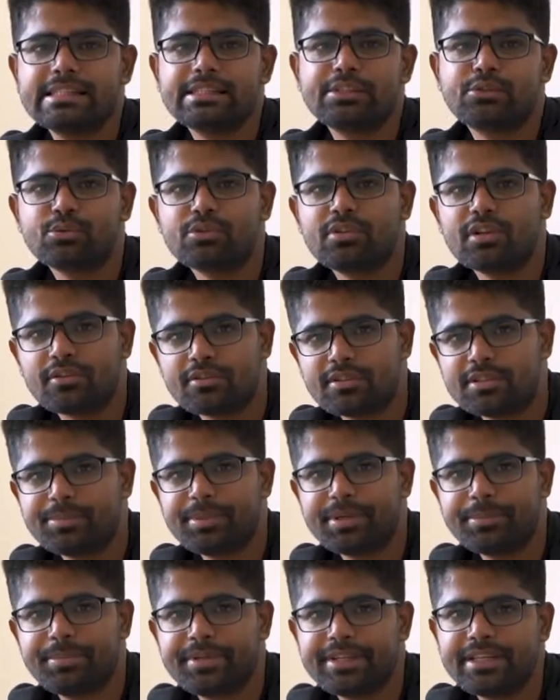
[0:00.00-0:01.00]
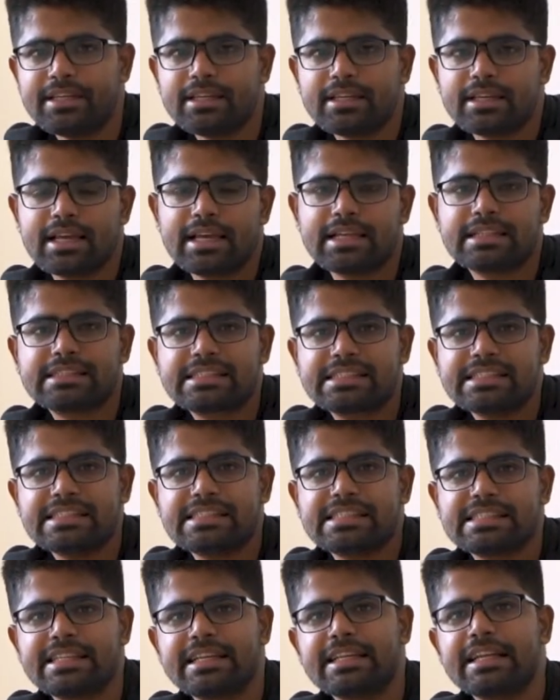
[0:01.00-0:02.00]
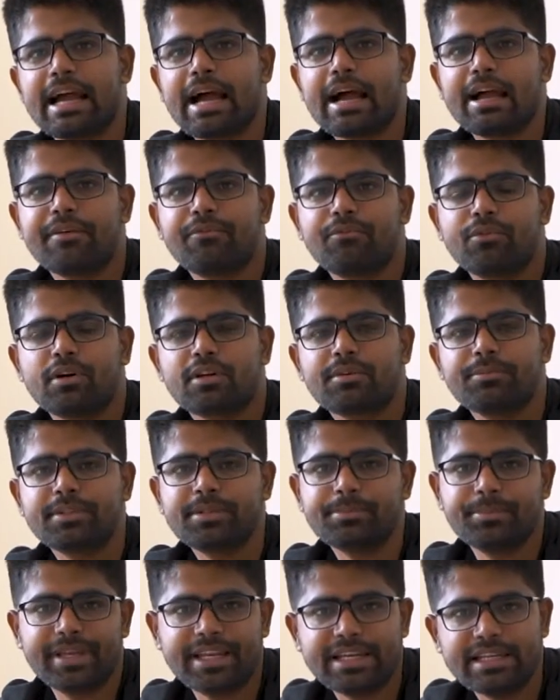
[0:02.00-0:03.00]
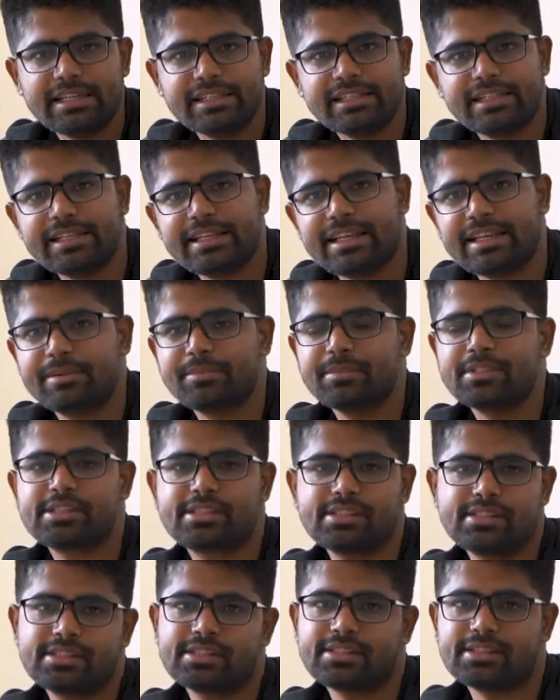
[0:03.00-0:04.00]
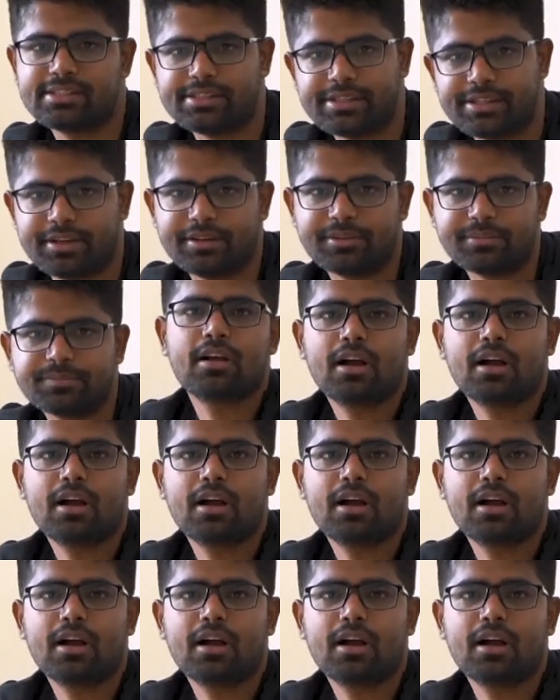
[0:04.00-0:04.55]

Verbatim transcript: in 2015, and since then I've worked with many leading MNCs in India.